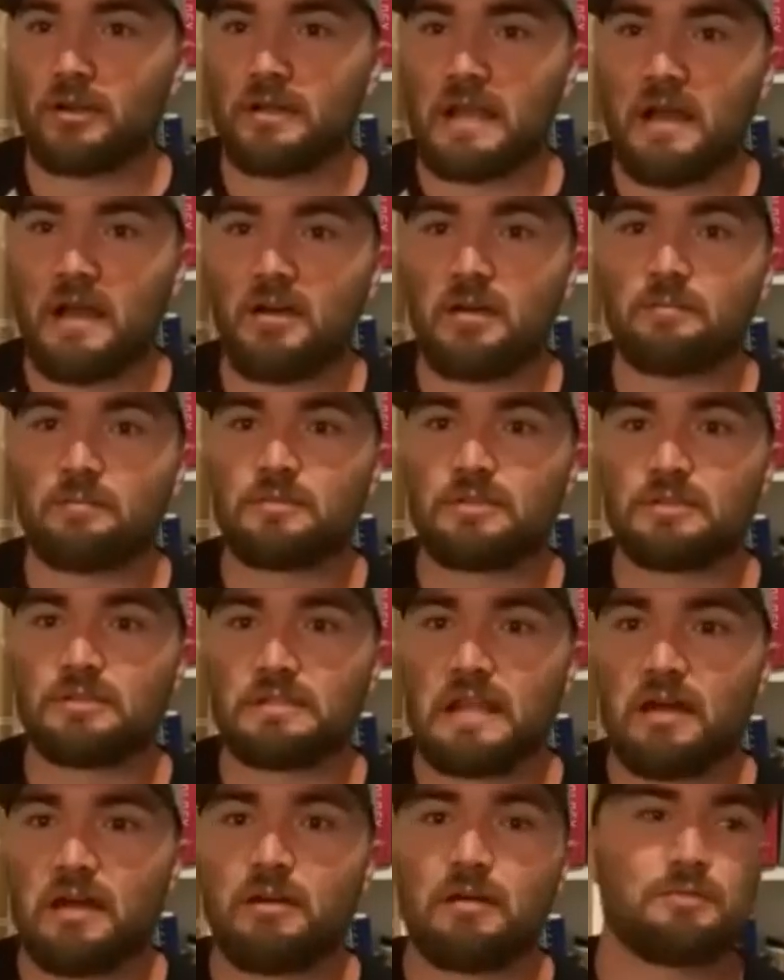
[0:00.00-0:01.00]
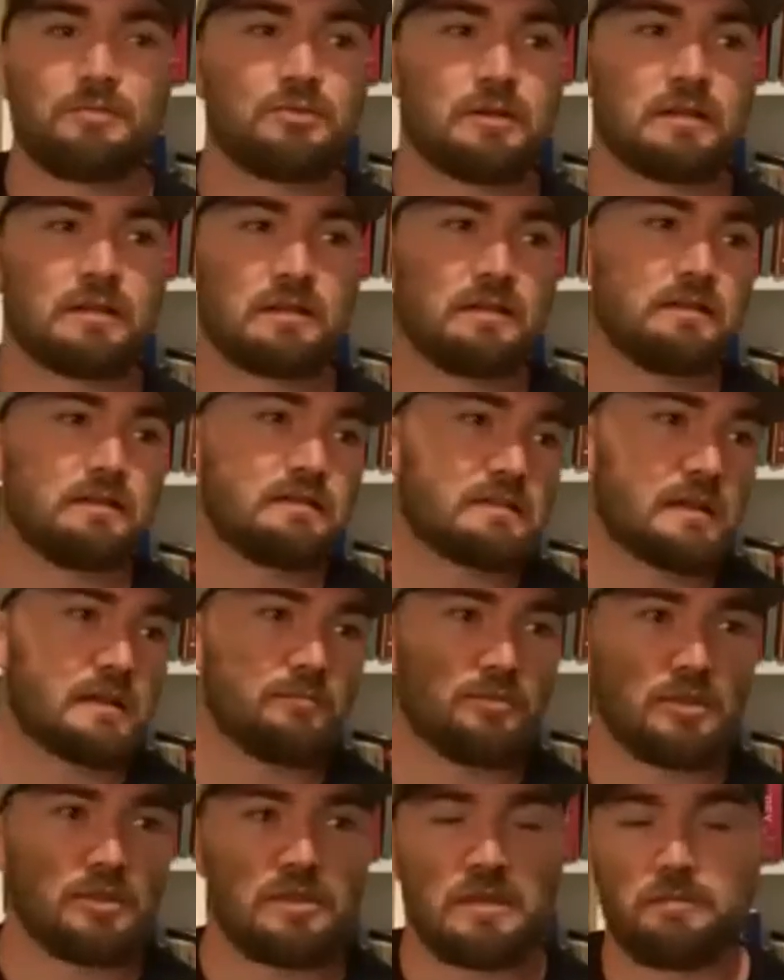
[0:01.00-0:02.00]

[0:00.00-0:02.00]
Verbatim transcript: and now I'm now I'm doing that something